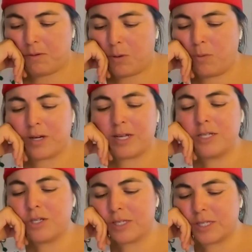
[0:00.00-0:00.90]
And we're
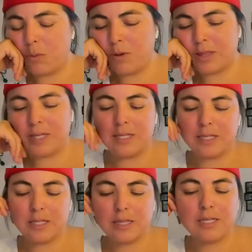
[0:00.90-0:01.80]
gonna just sit with
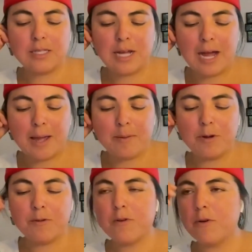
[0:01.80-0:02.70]
this time
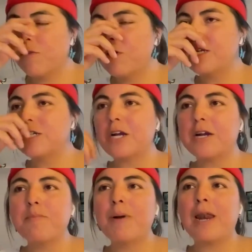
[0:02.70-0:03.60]
of really
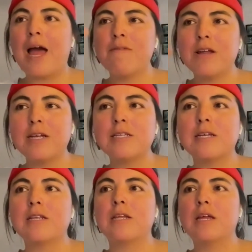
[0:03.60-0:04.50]
sharing palabras
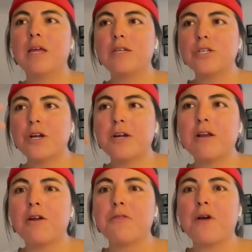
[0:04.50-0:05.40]
and
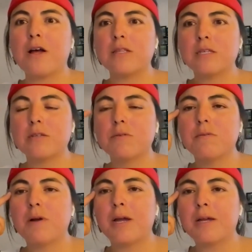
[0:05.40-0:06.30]
sharing our thoughts,
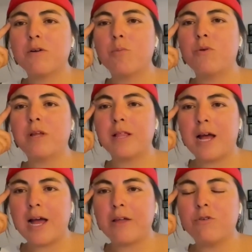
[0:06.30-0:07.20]
right?
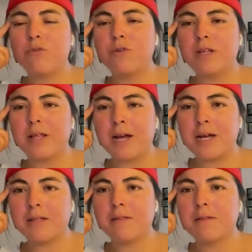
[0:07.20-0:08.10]
Comunidad and
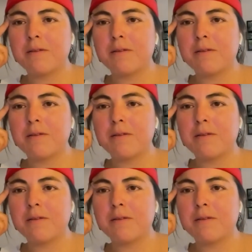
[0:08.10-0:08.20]
unidad.